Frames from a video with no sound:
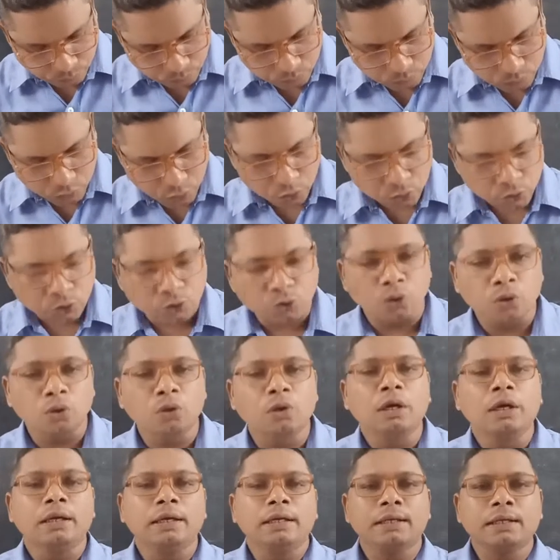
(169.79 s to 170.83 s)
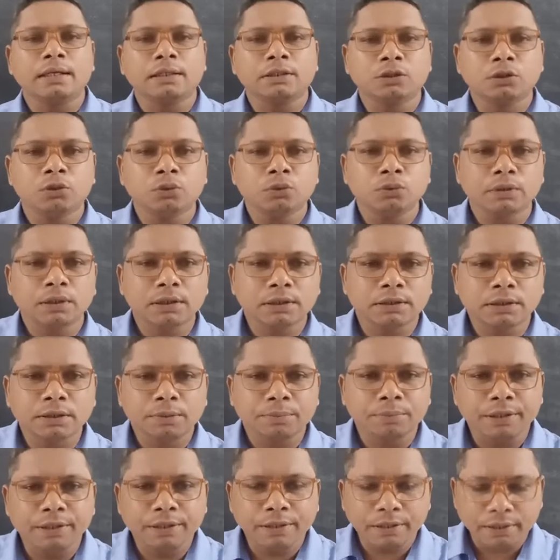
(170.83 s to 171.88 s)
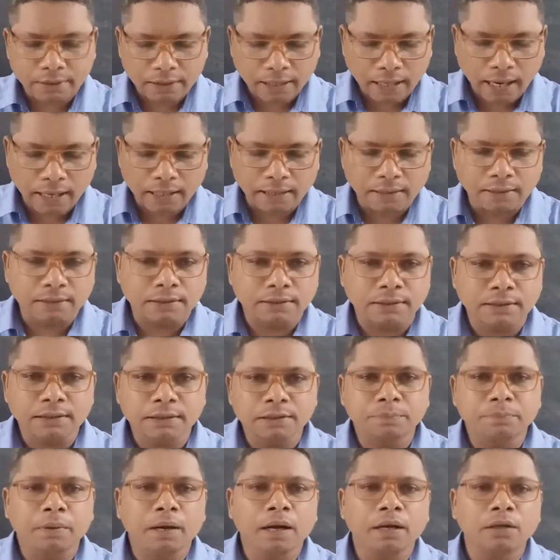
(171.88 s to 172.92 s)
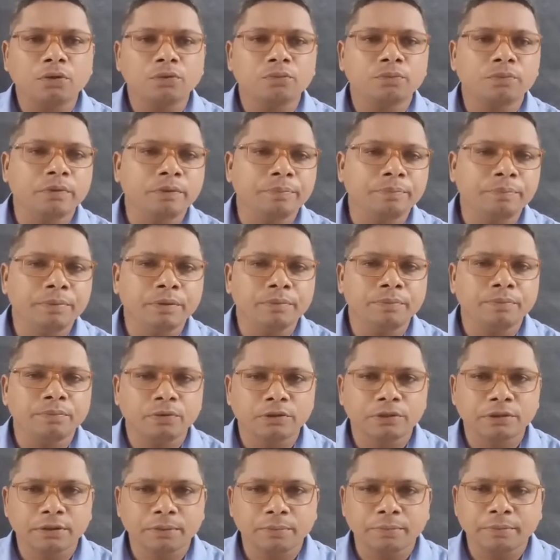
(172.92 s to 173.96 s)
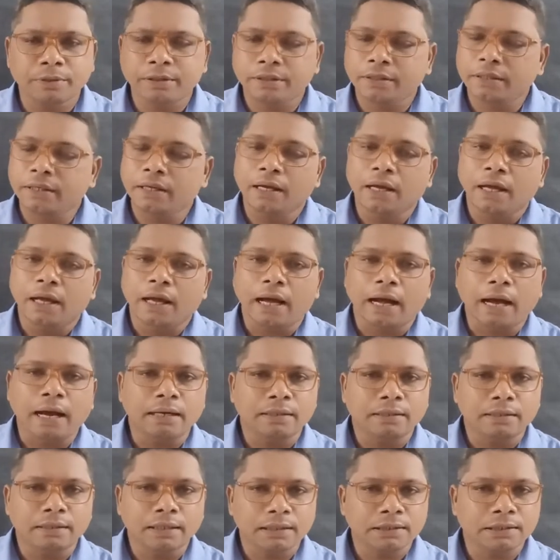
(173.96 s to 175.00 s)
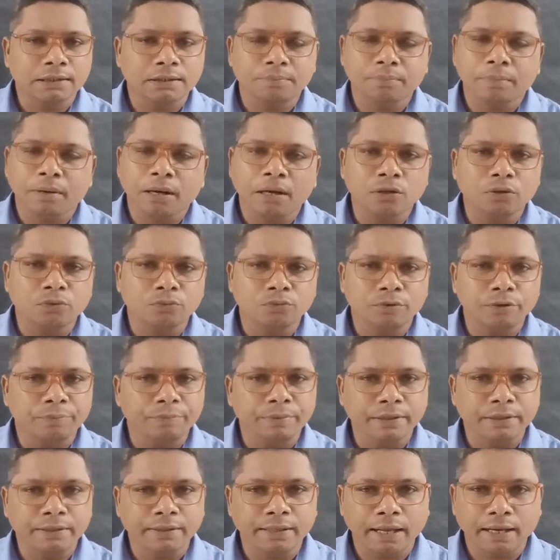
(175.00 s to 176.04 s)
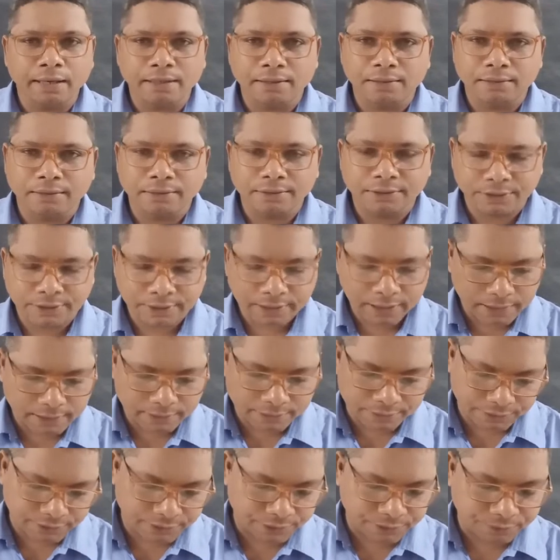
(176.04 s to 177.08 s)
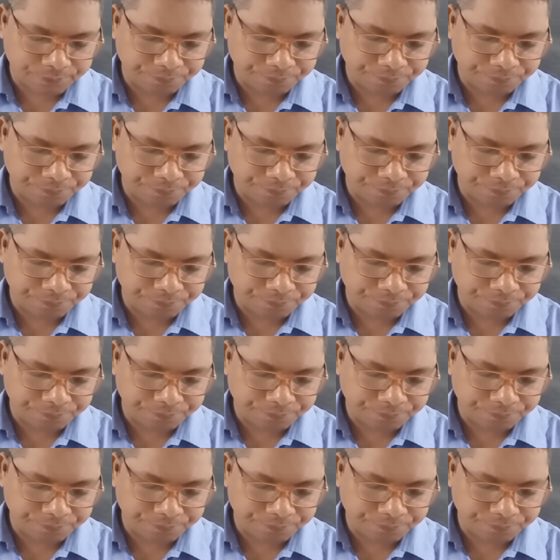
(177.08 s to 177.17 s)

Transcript: So let us look the summary, and this part will be for summary, and the next part will be character sketch.